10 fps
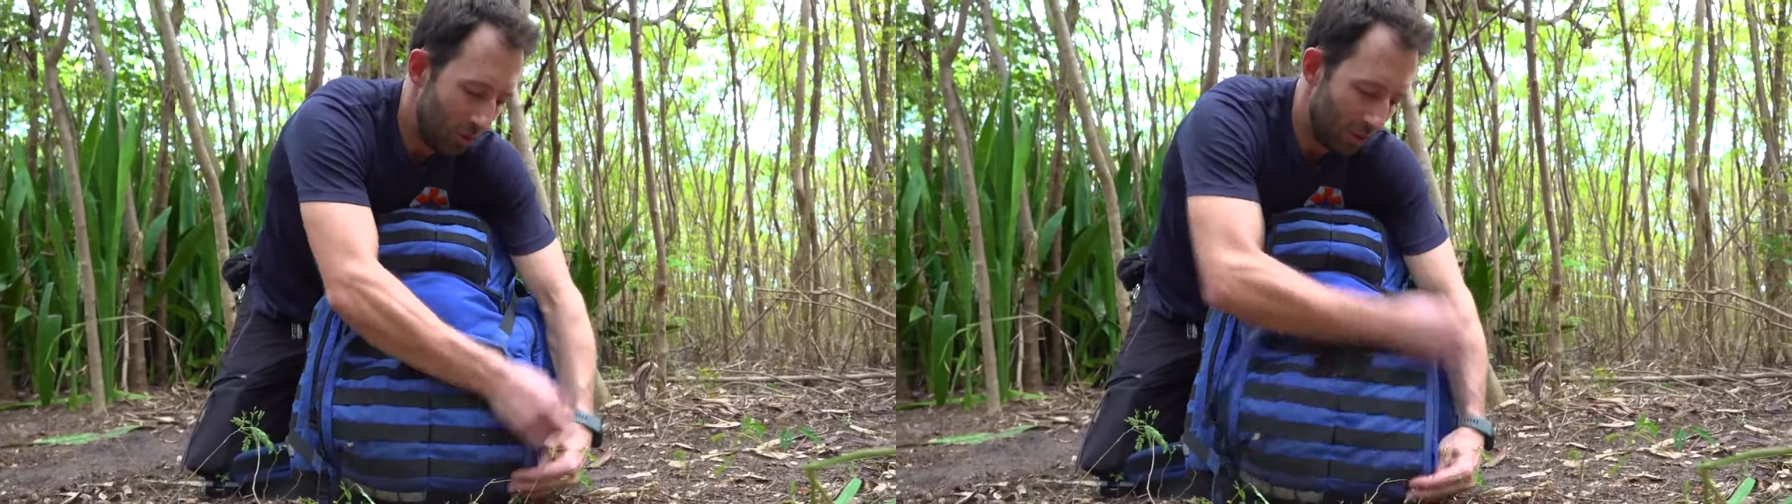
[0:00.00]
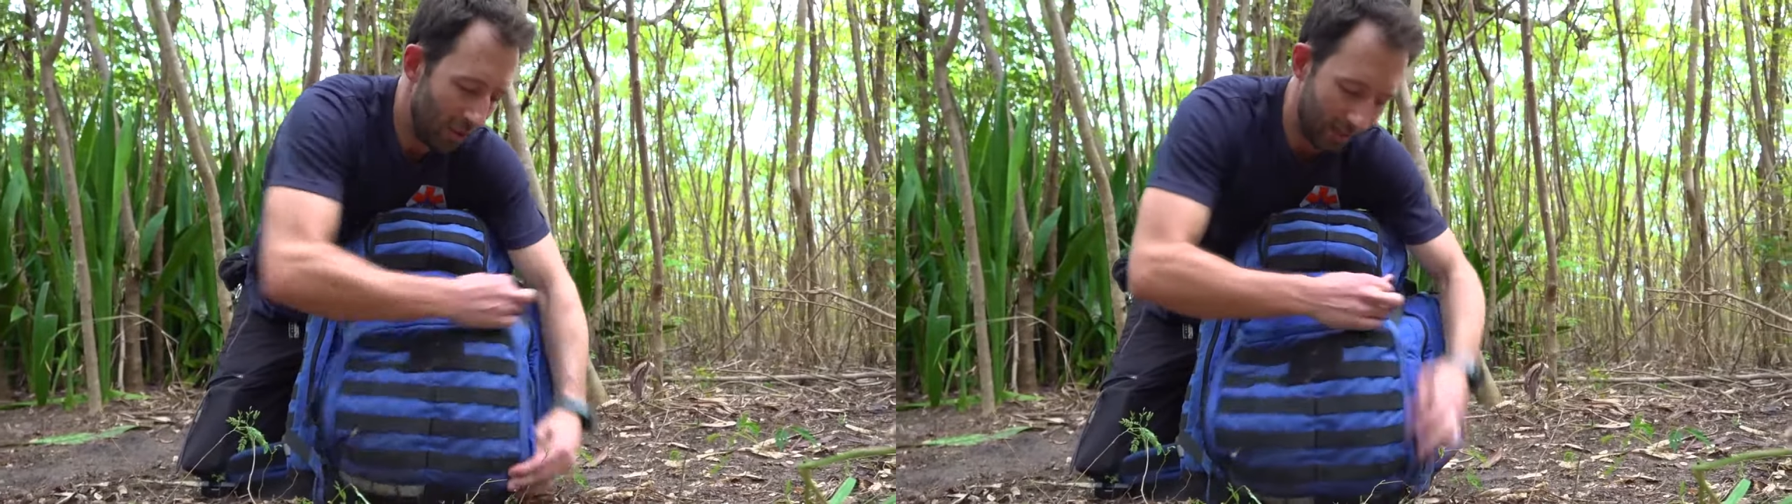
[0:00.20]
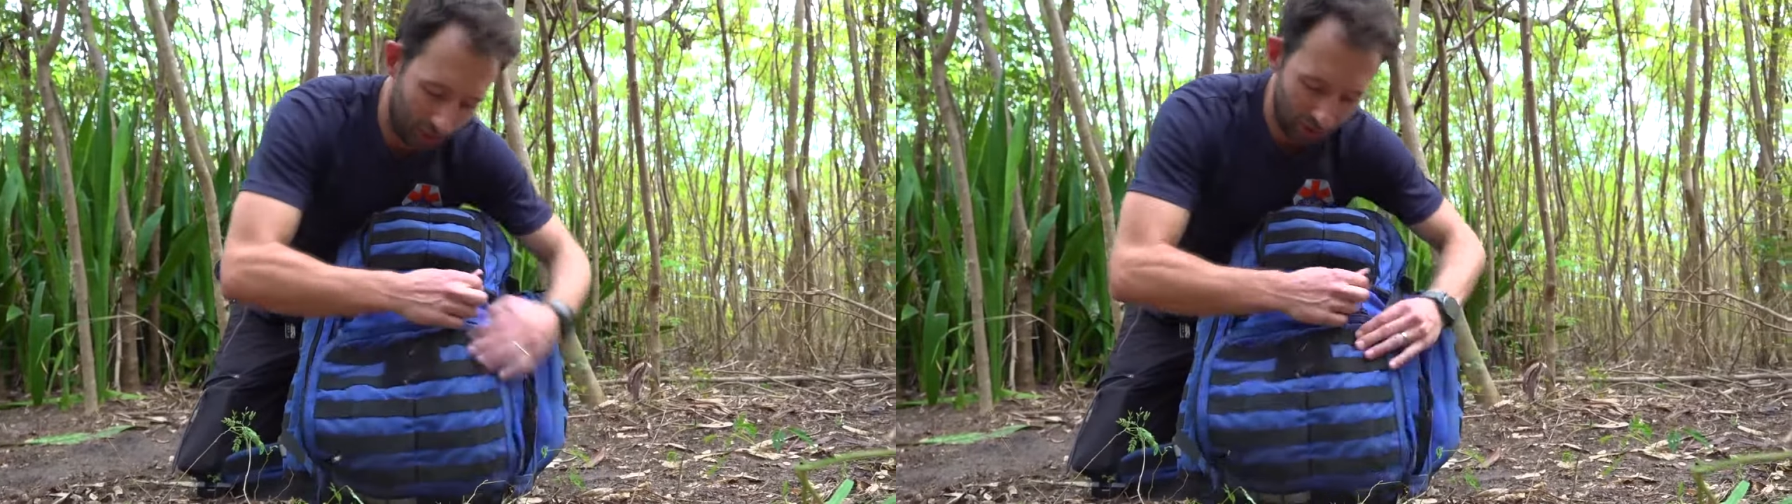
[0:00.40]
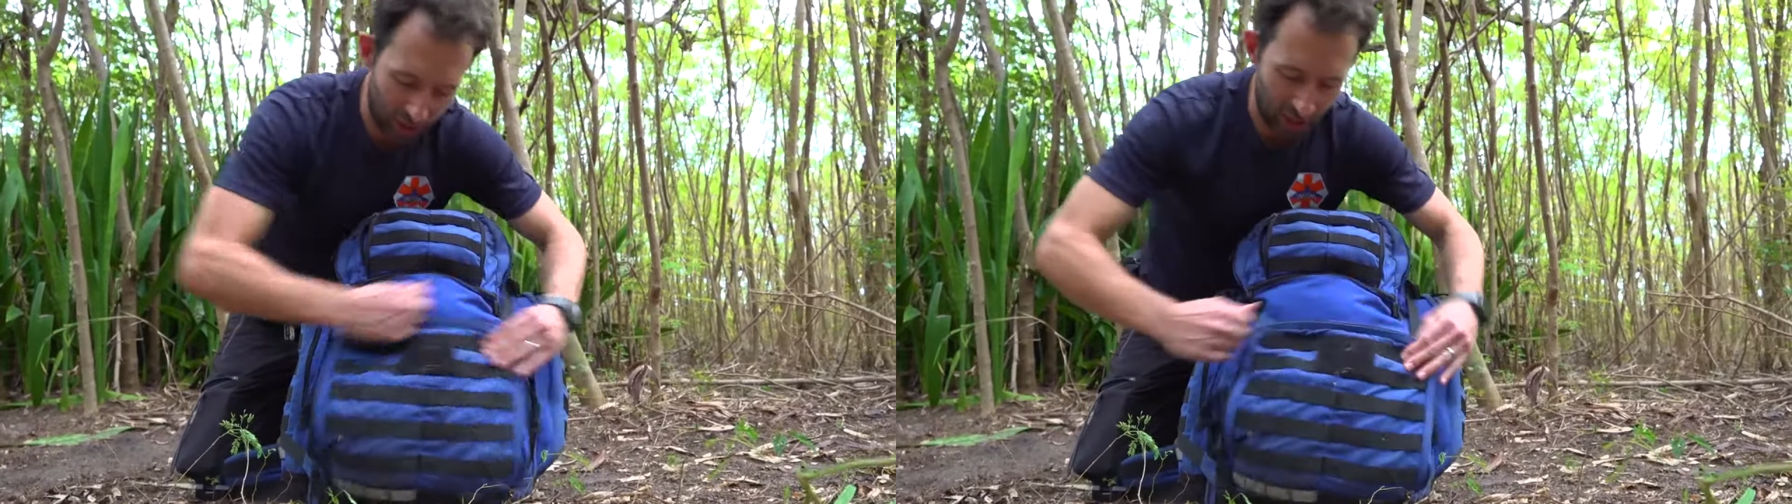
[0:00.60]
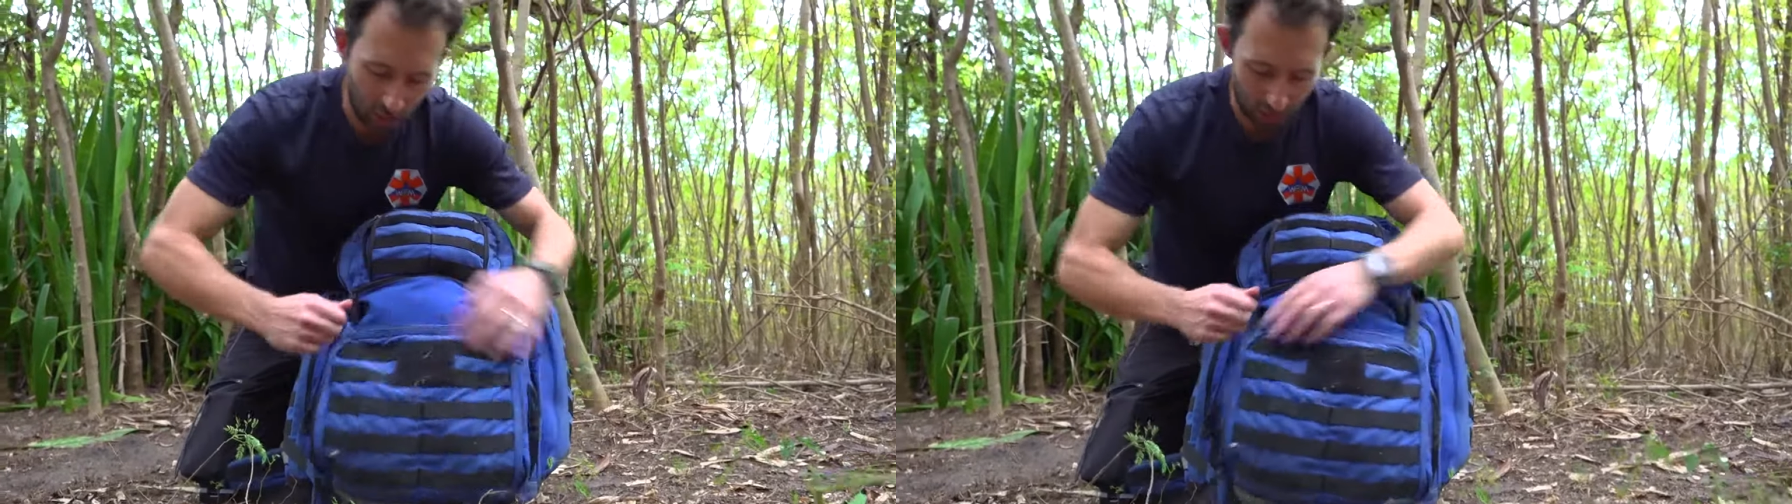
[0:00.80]

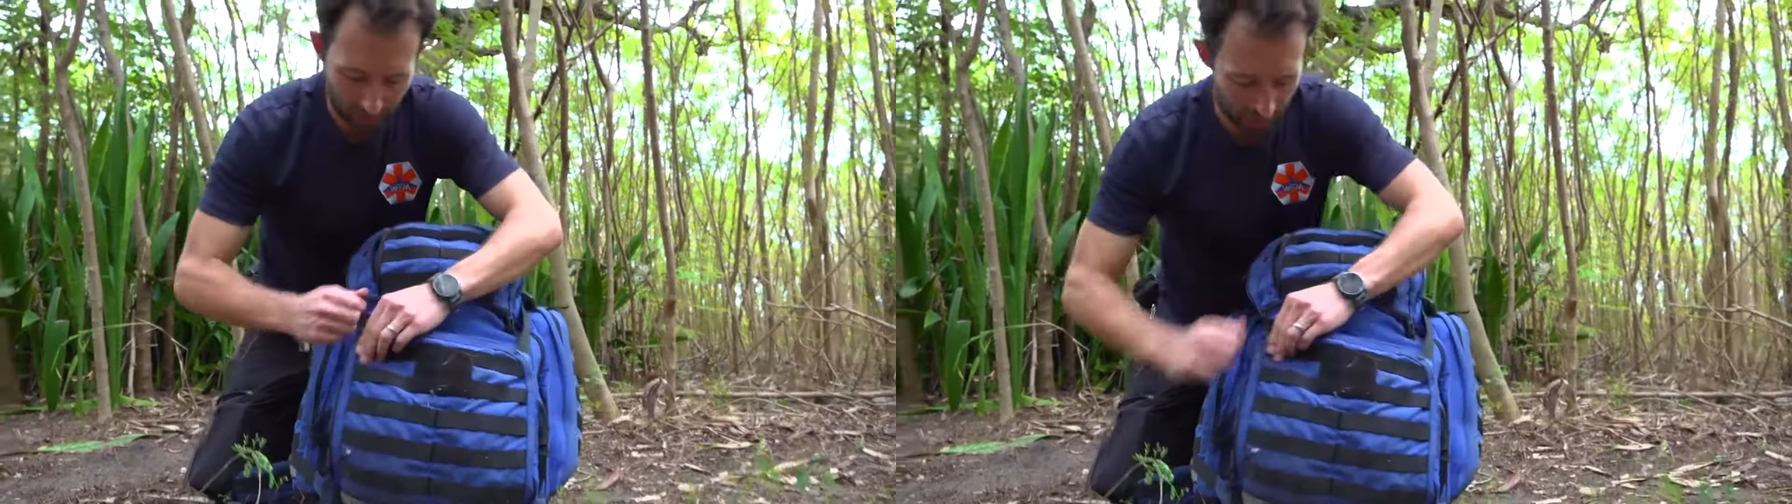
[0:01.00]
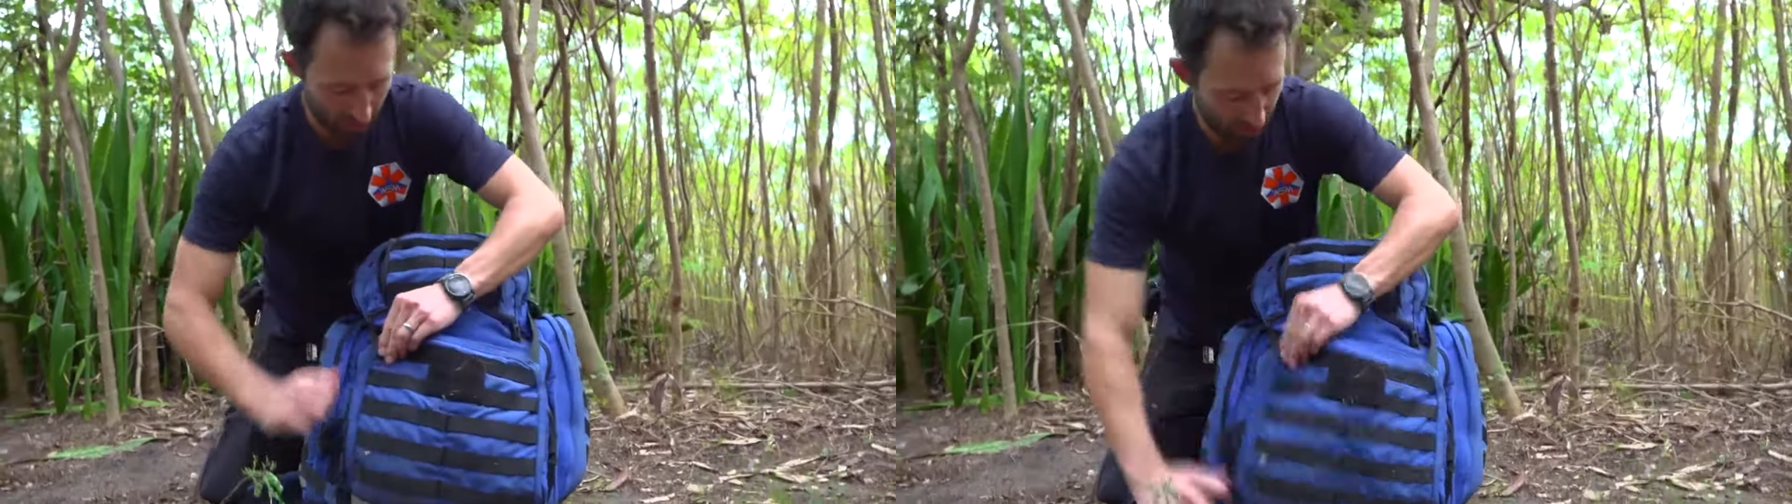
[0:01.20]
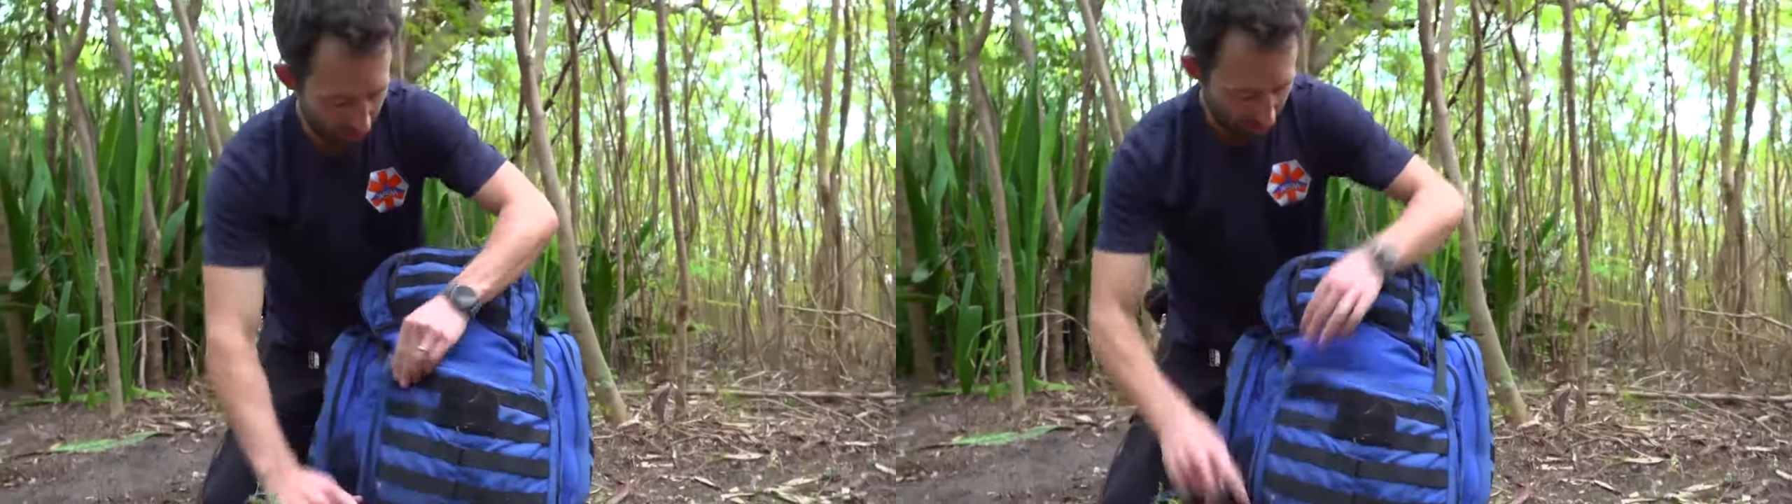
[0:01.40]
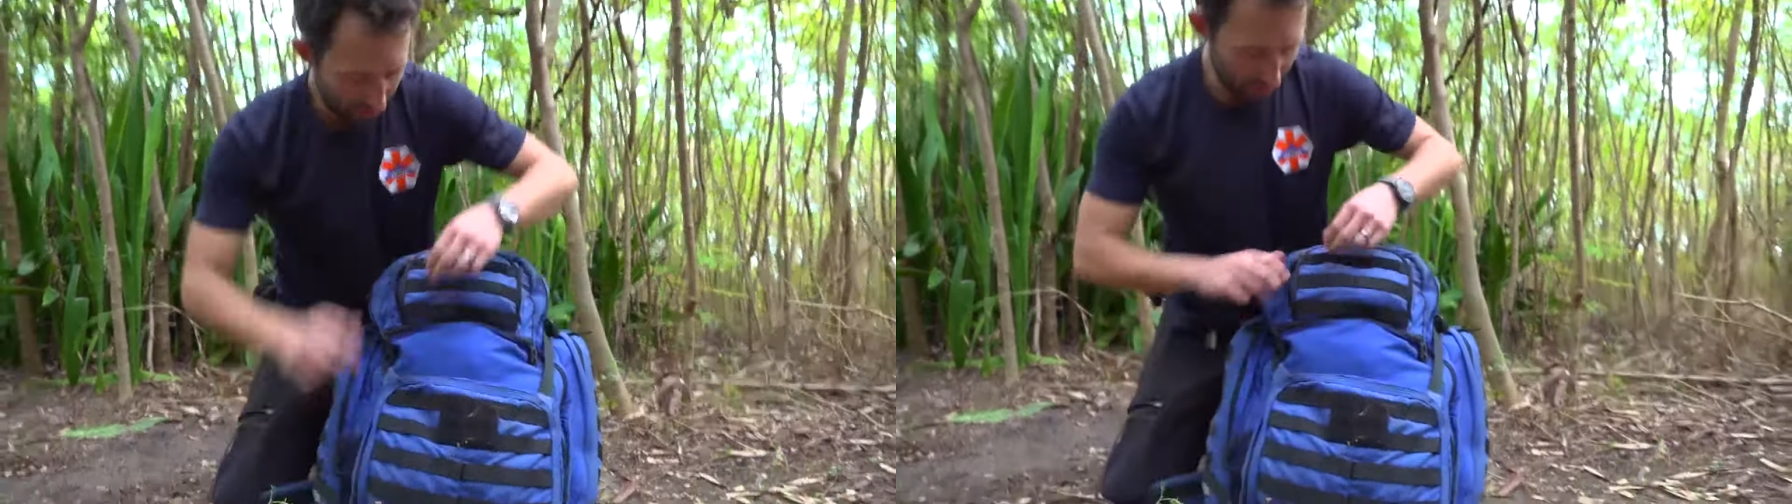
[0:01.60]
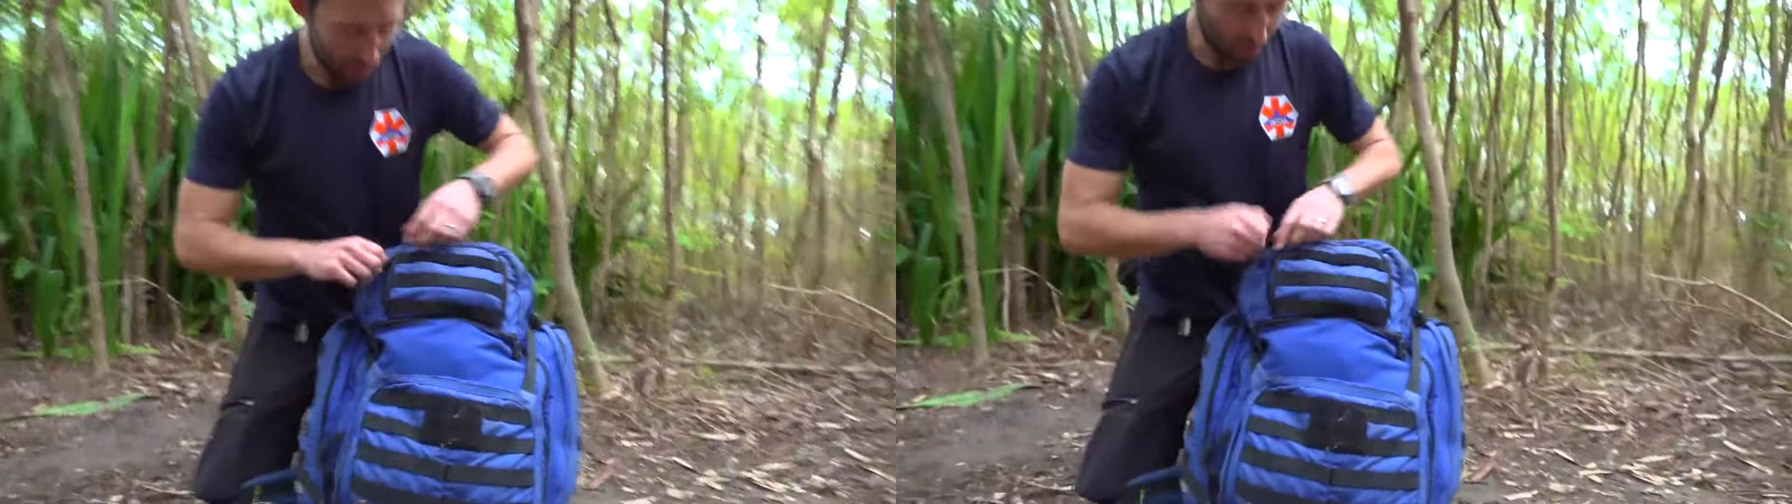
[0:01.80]
diagnostic equipment.
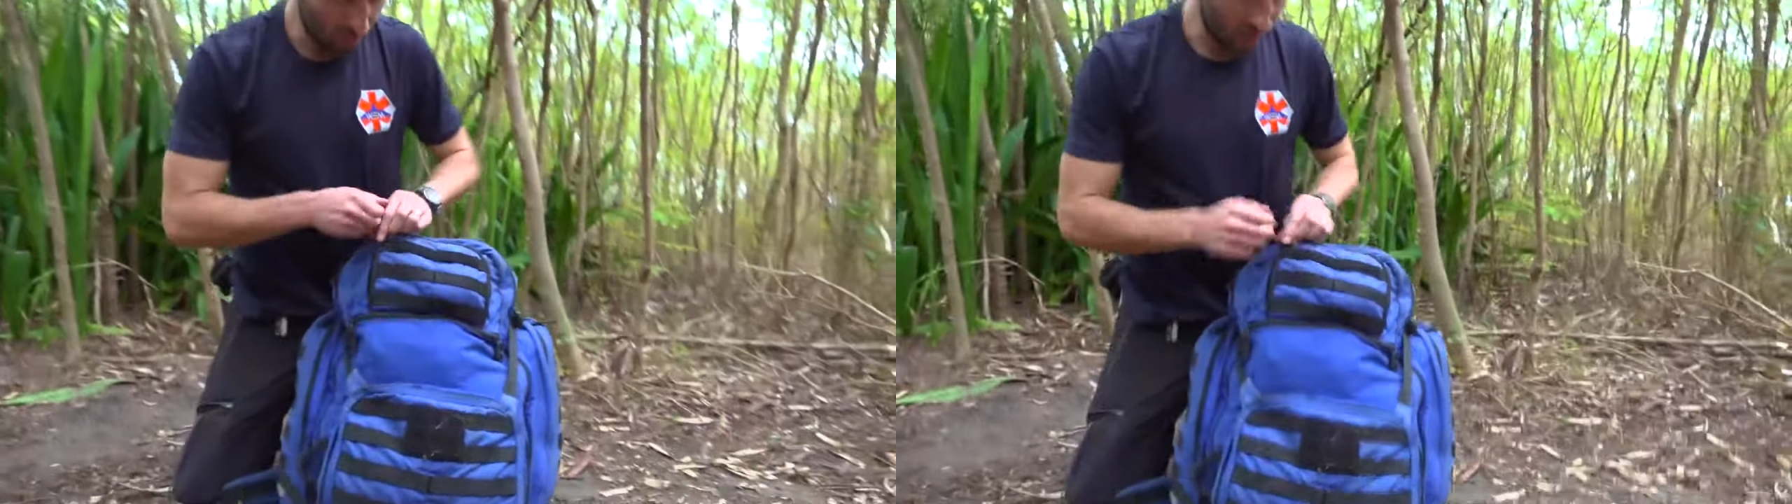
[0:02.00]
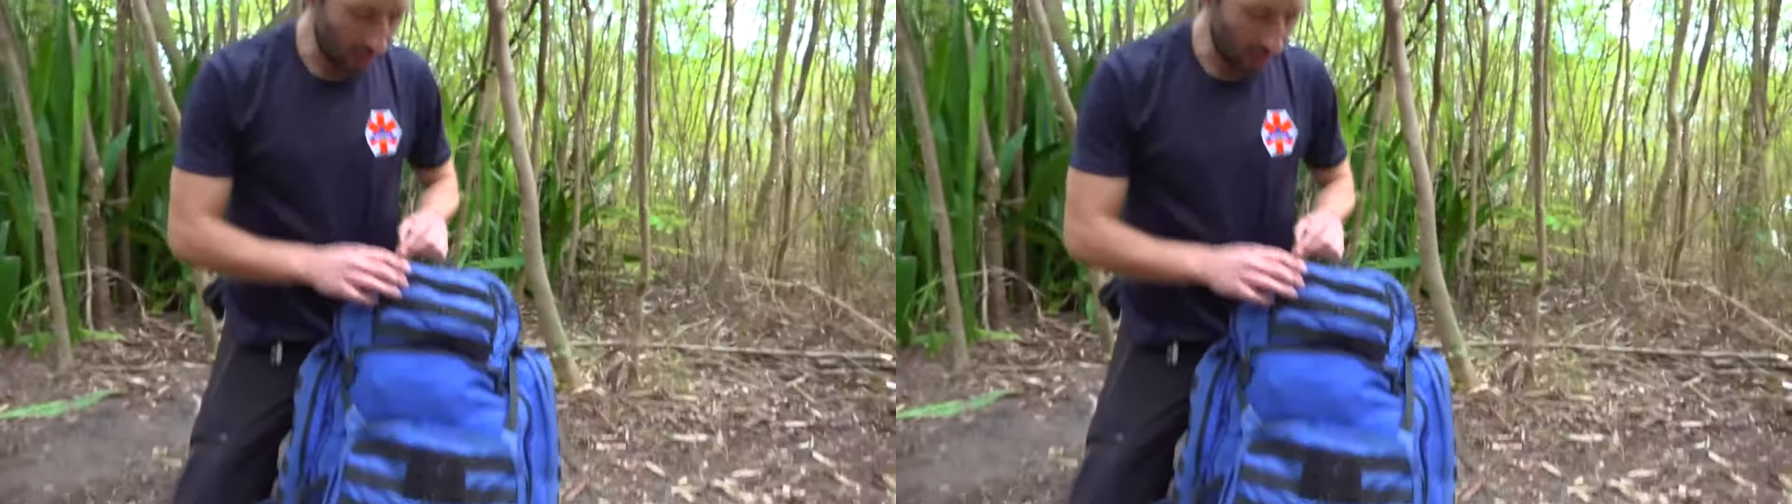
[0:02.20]
Moving